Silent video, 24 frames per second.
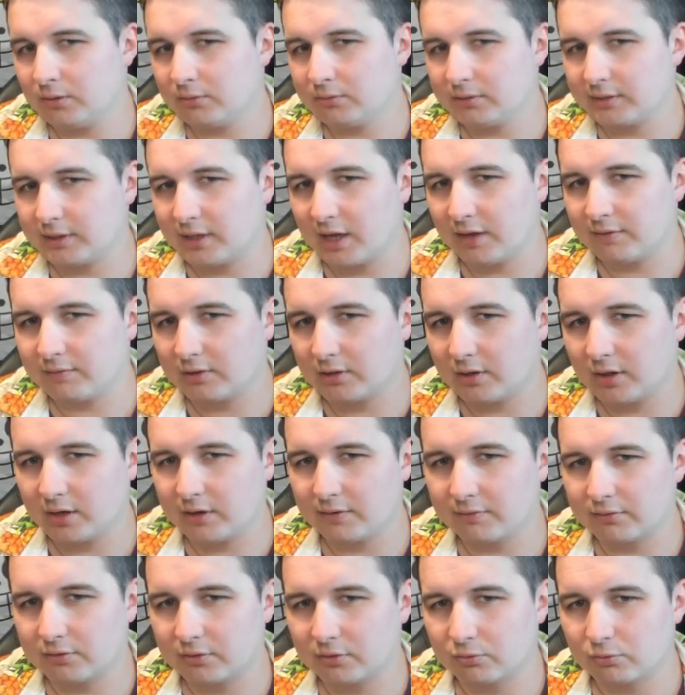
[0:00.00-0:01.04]
really have a
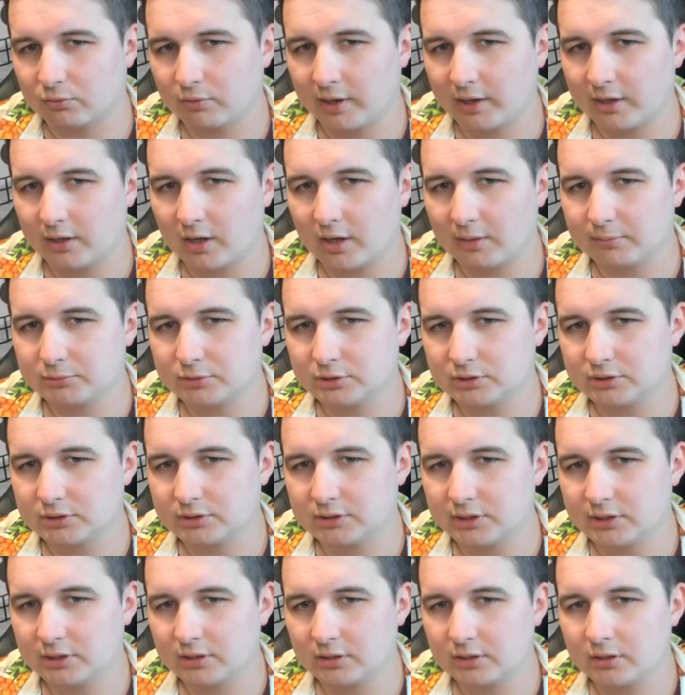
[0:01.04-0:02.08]
lot of great
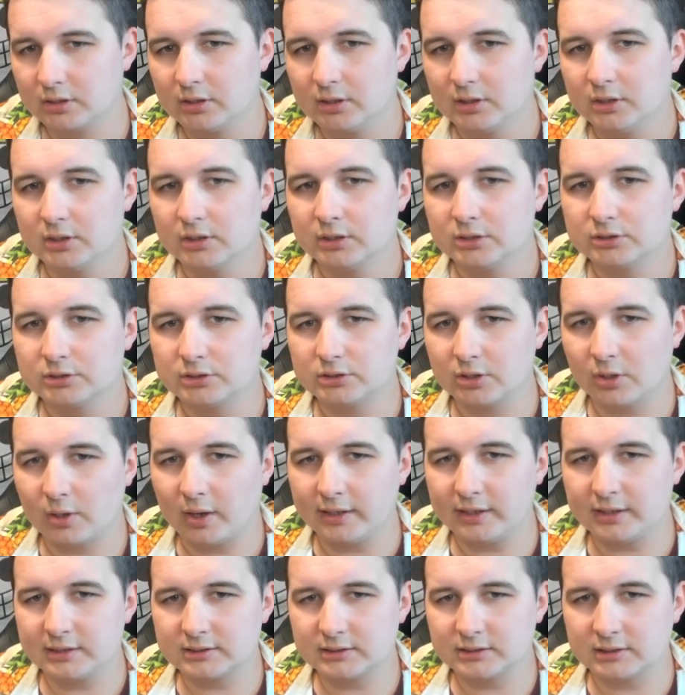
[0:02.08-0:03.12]
options here. So
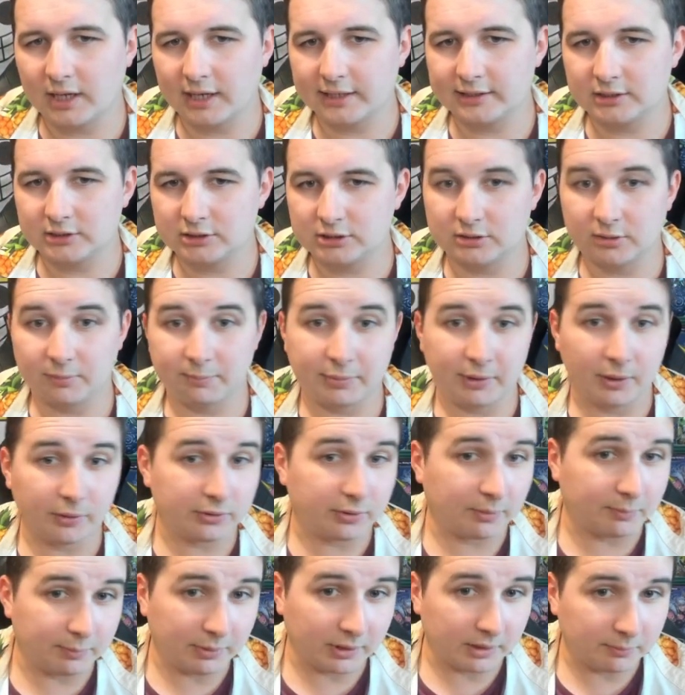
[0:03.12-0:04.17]
I decide just to
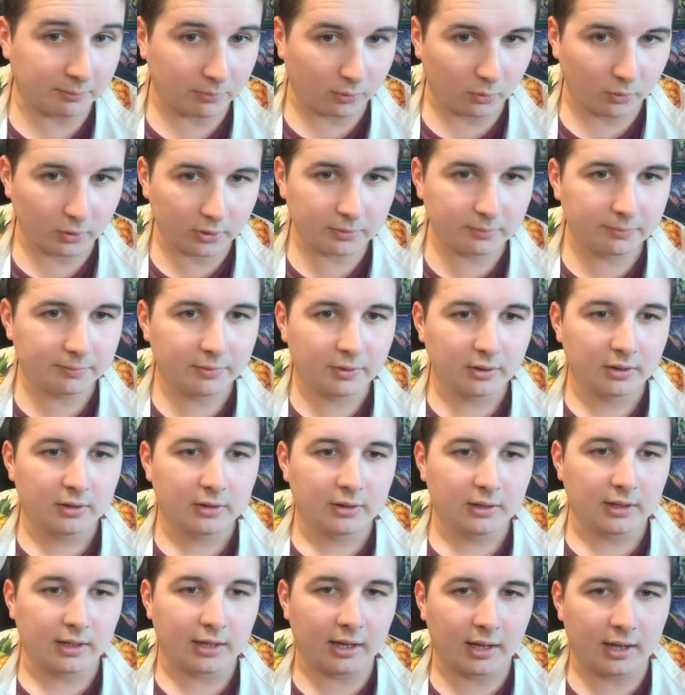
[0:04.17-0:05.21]
build a big board.
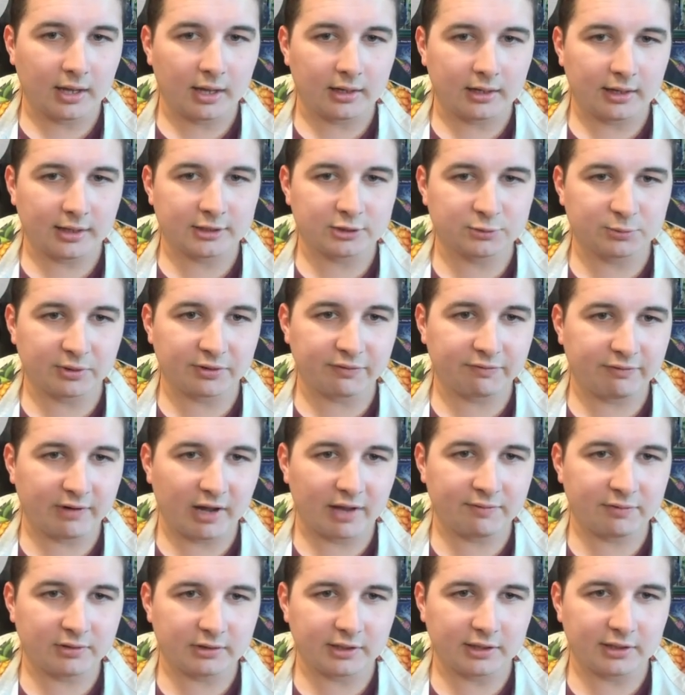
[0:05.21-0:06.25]
And I swing
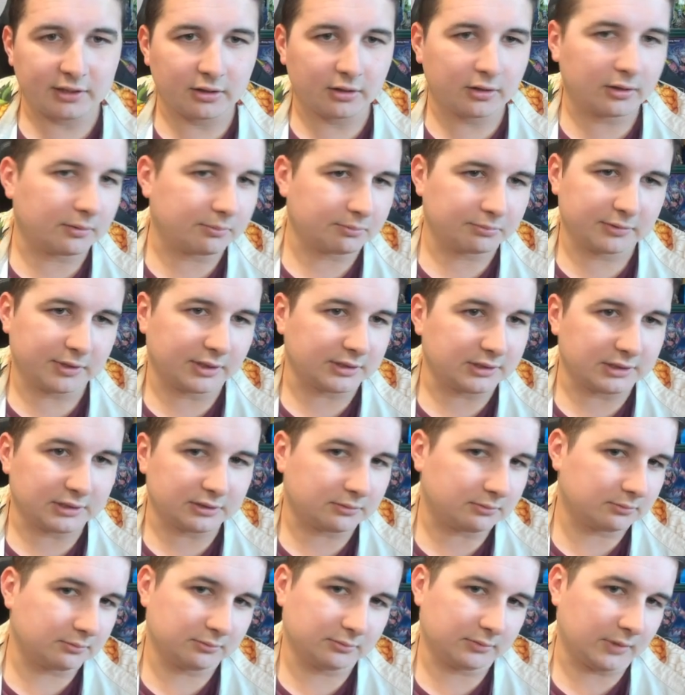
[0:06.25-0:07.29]
5 at leader because
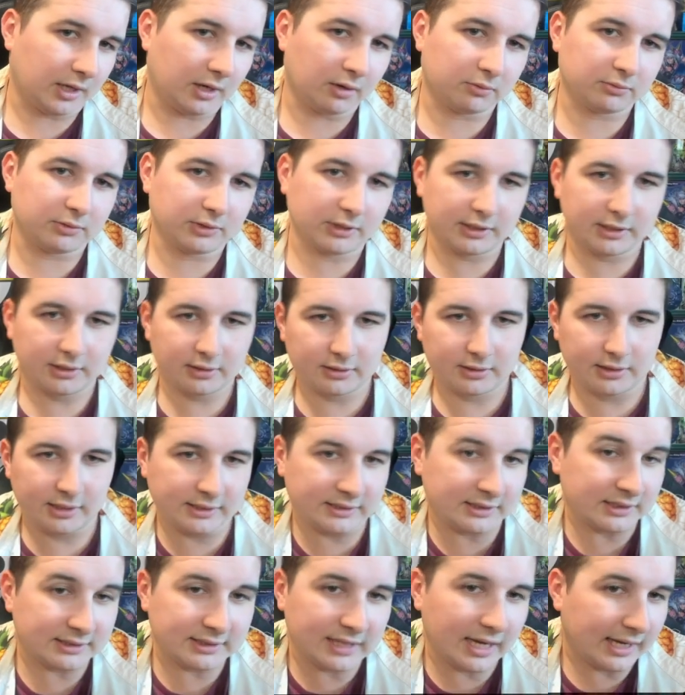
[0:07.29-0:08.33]
he's going
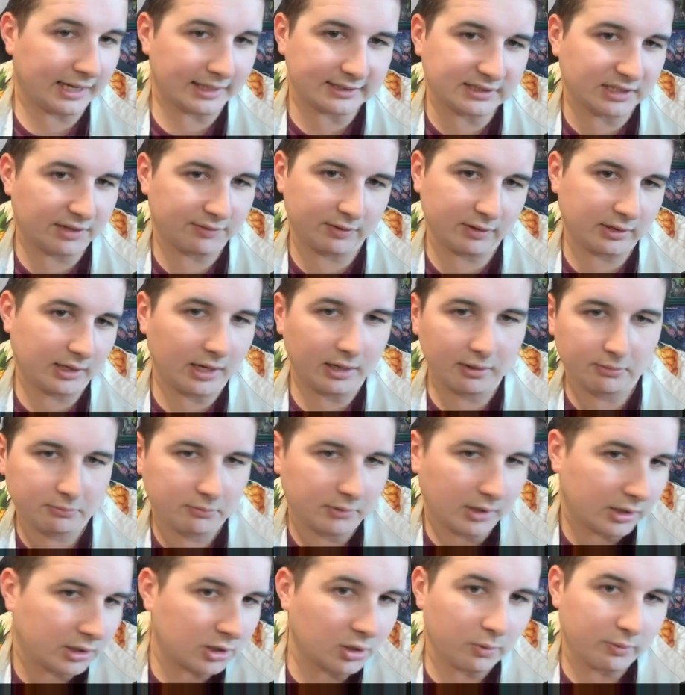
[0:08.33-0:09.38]
to take a 7K.
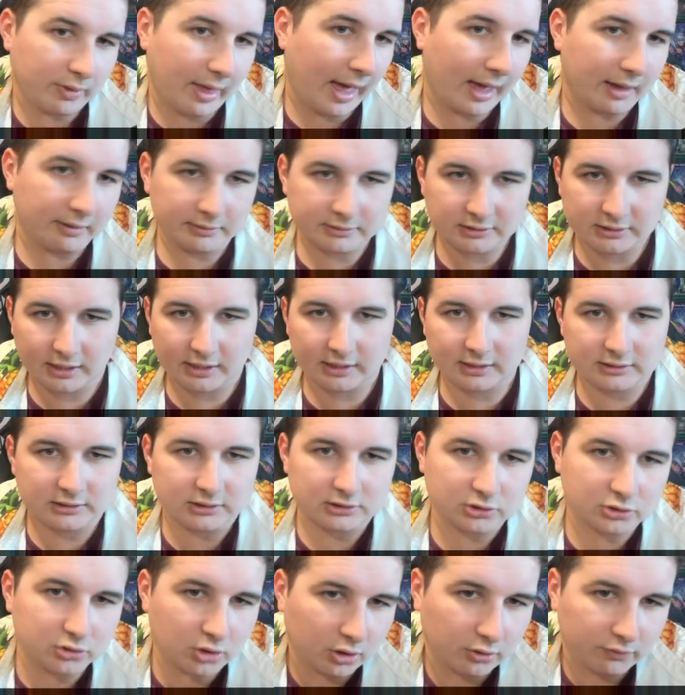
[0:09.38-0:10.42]
I know that. He's not going to
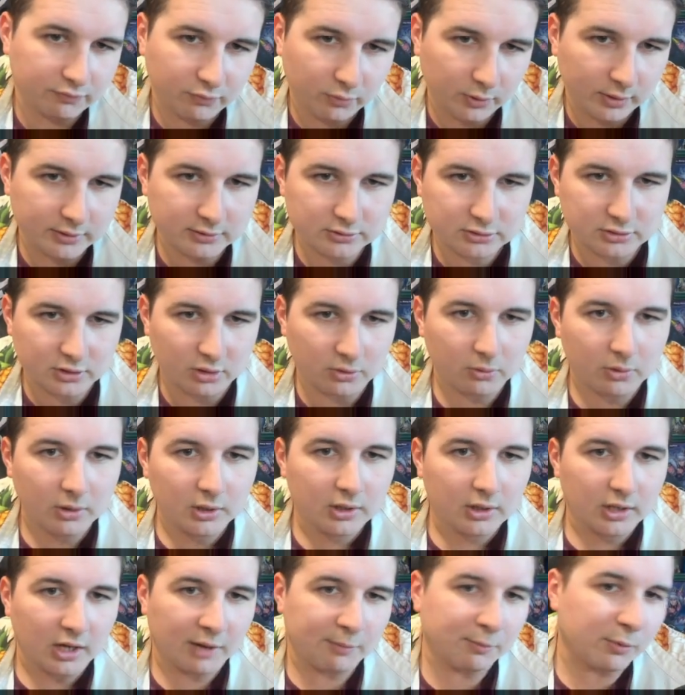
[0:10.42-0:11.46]
discard for it. So
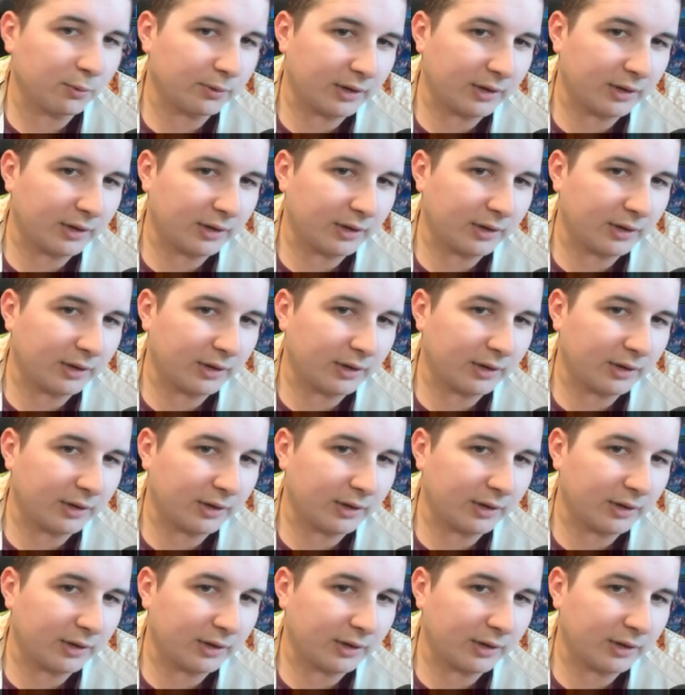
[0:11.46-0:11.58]
I'm